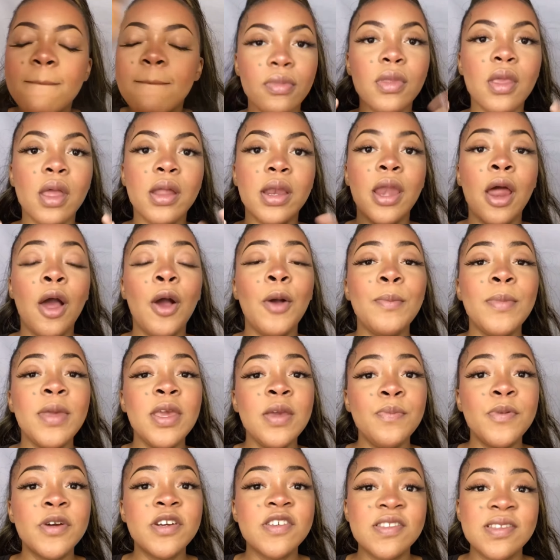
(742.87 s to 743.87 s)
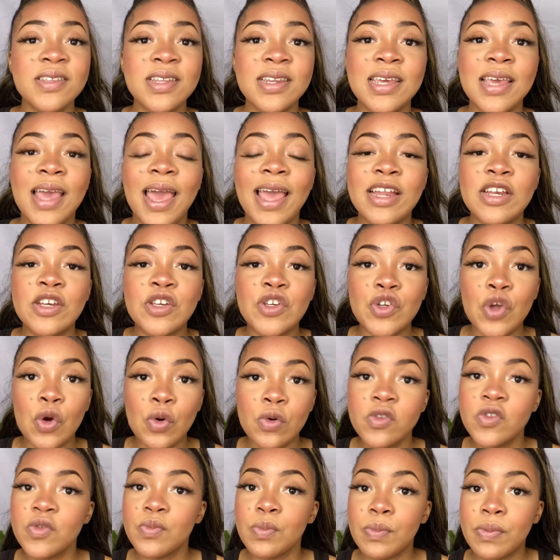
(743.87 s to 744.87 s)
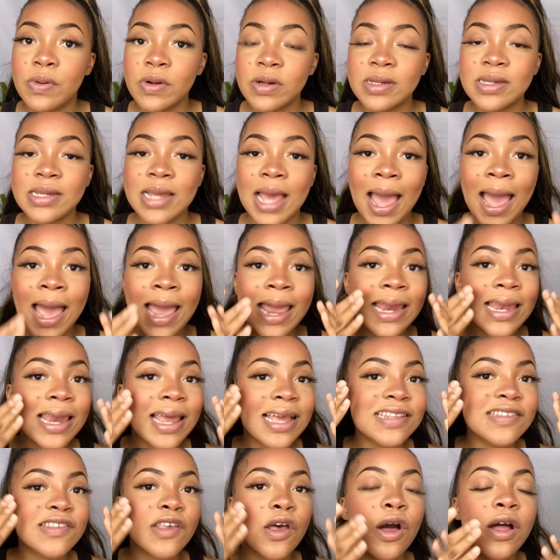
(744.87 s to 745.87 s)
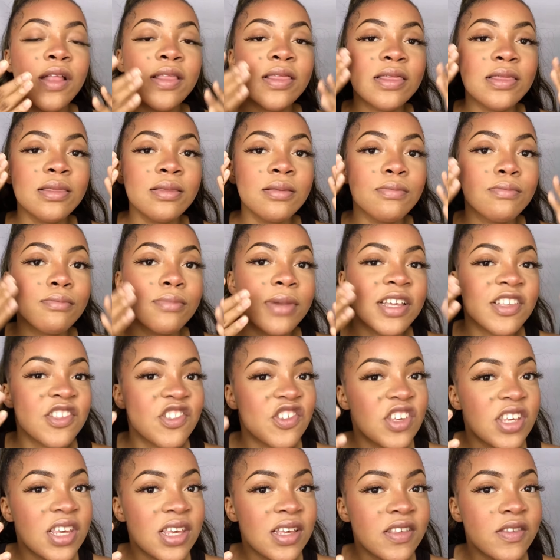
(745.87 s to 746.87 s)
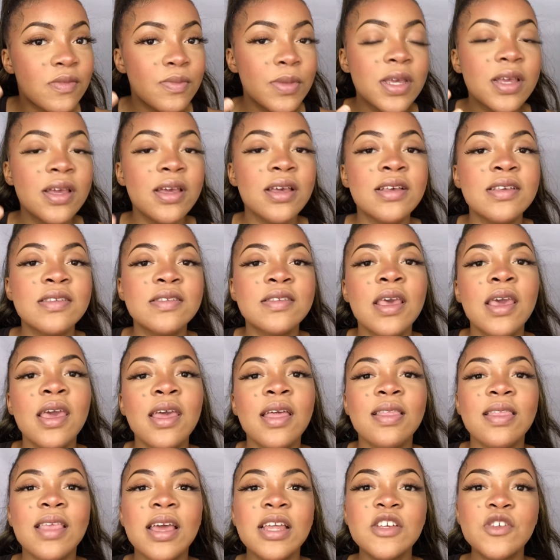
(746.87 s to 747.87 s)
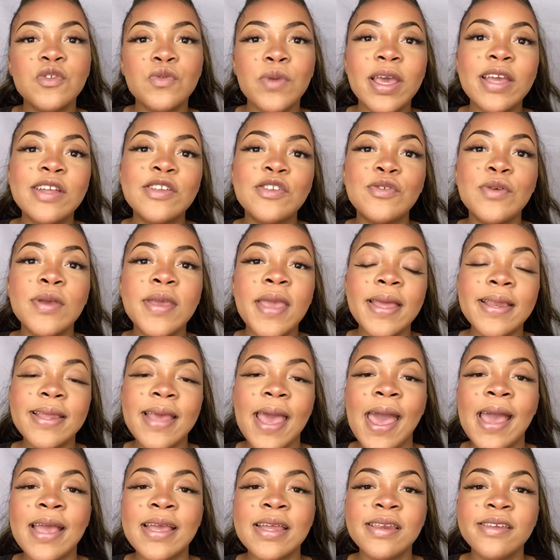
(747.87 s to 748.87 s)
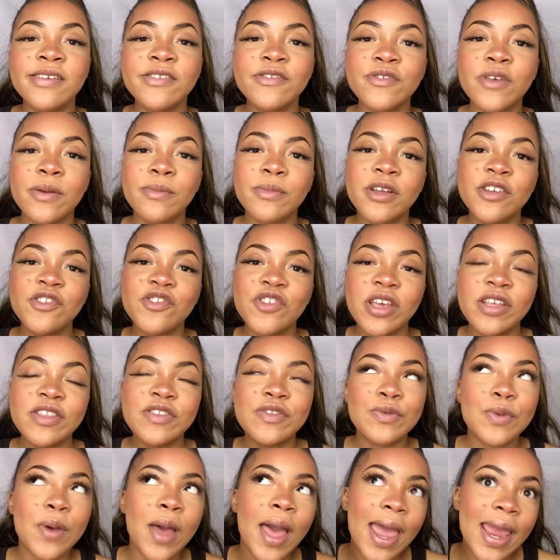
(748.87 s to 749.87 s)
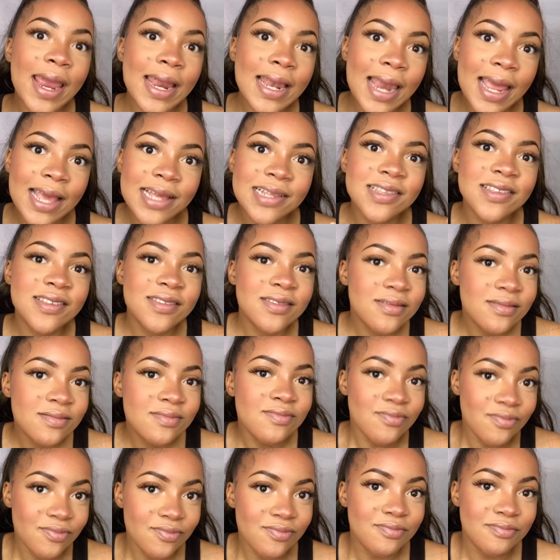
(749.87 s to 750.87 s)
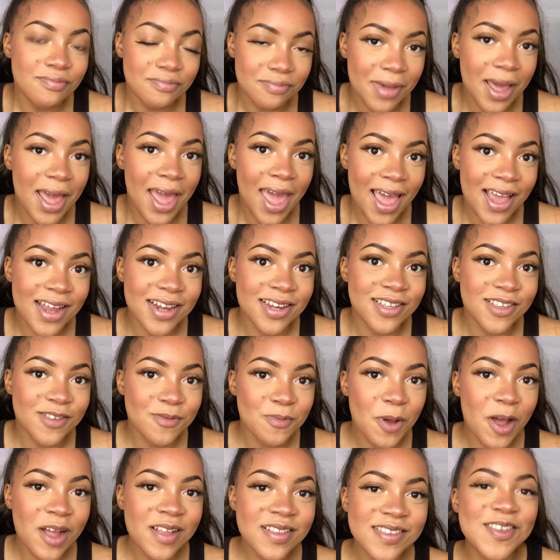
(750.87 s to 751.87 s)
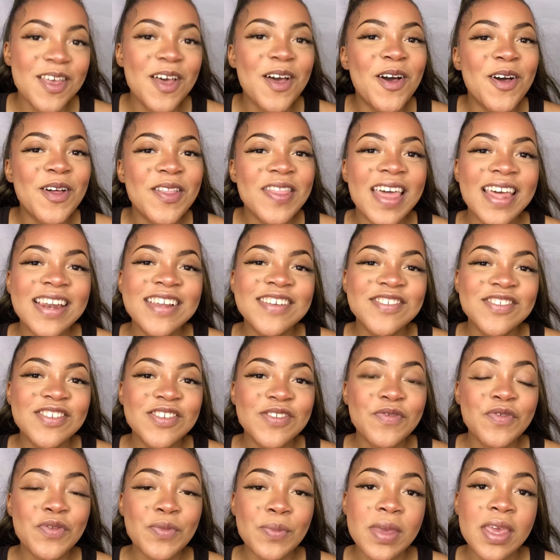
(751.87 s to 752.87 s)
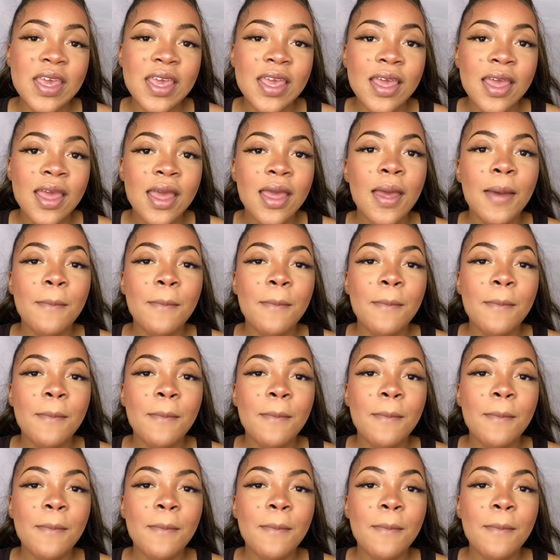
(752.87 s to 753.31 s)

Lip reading: Now me personally, I don't put highlighter on my cheeks because that is where I do get acne, so I'm not trying to highlight my acne spots, so that is just for me.